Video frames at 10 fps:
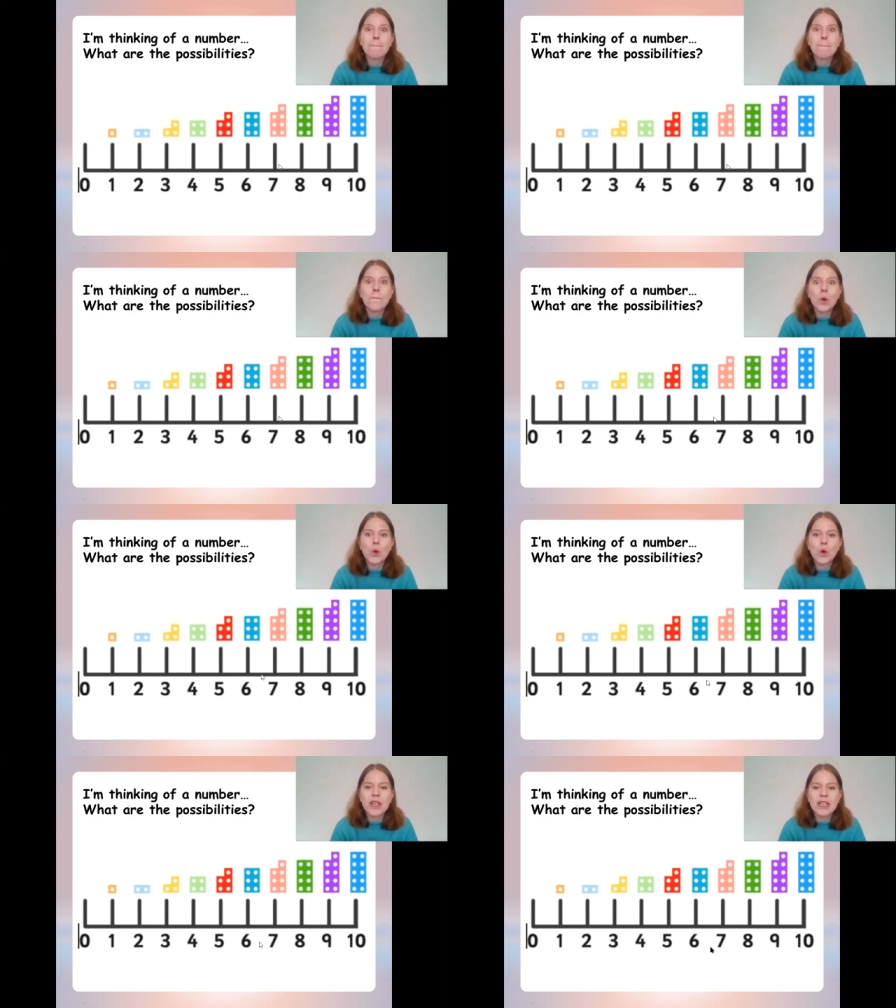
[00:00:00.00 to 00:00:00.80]

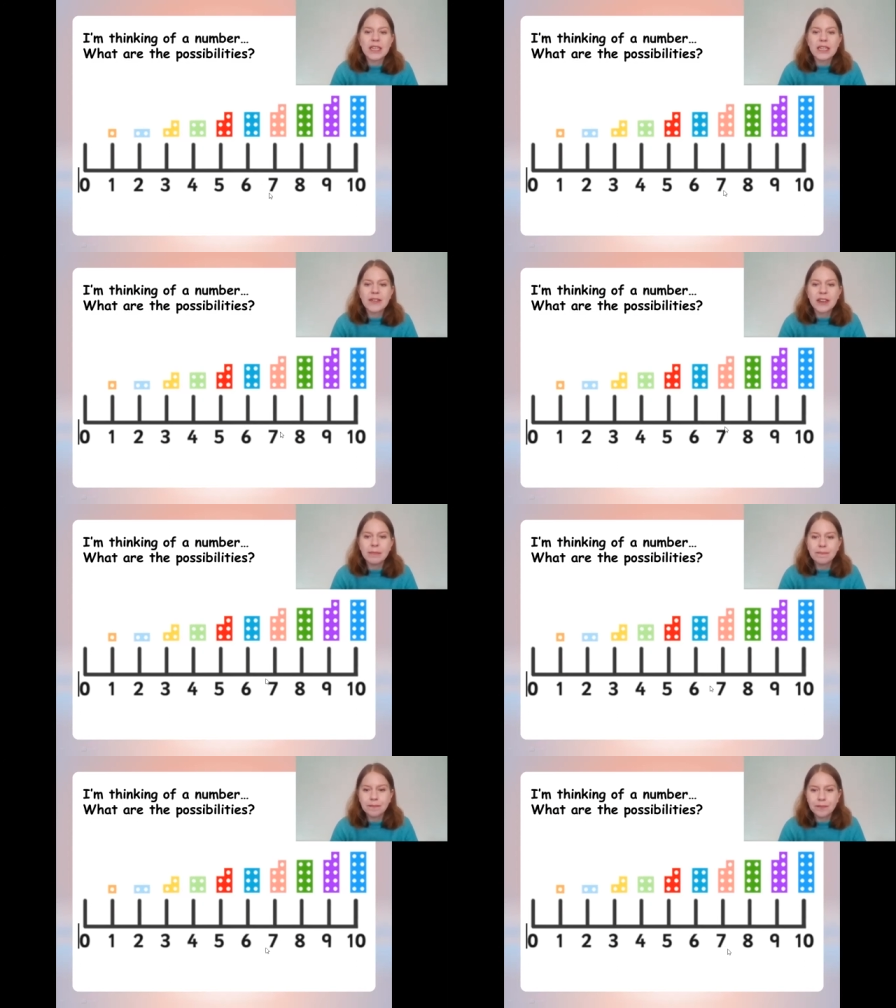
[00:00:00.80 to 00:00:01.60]
more than
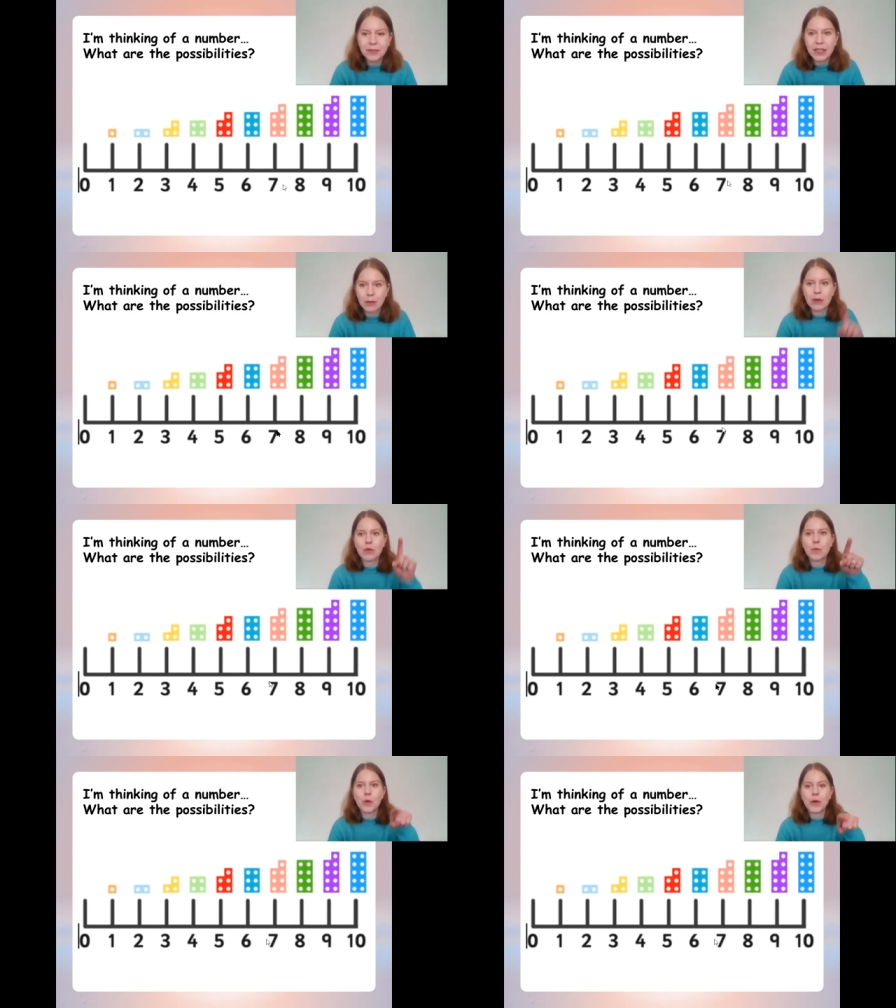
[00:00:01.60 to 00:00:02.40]
7. Can we
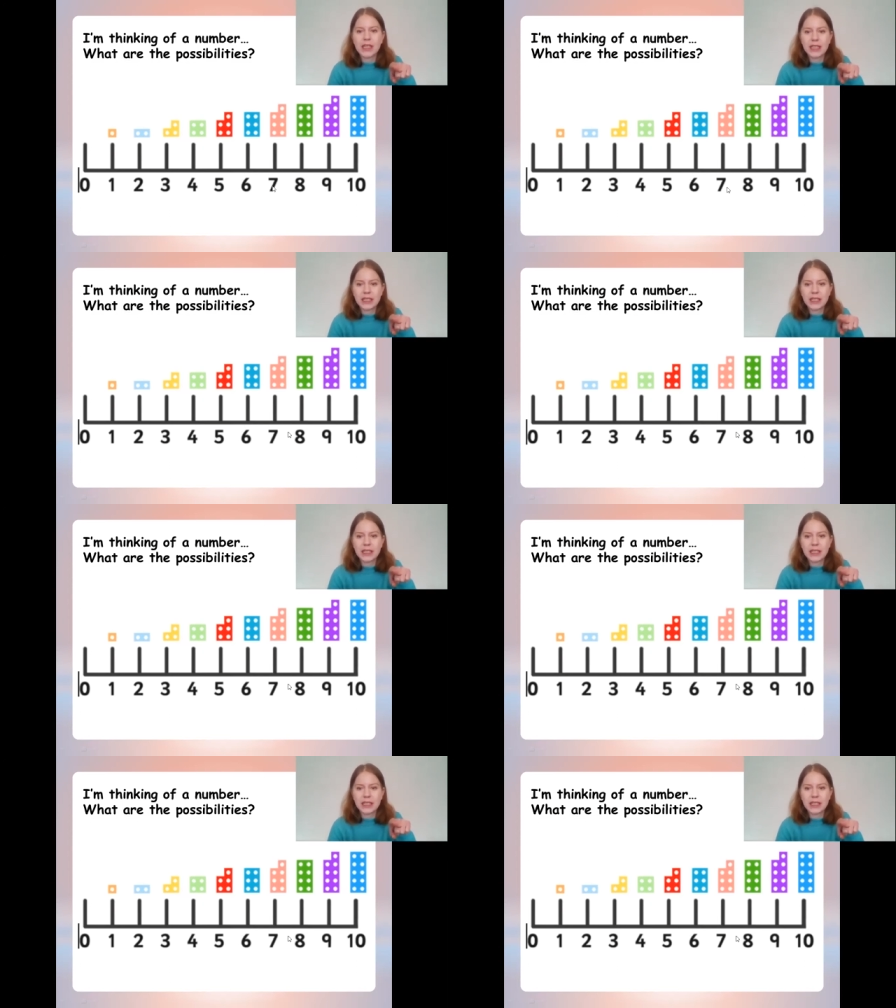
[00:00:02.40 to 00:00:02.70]
all point at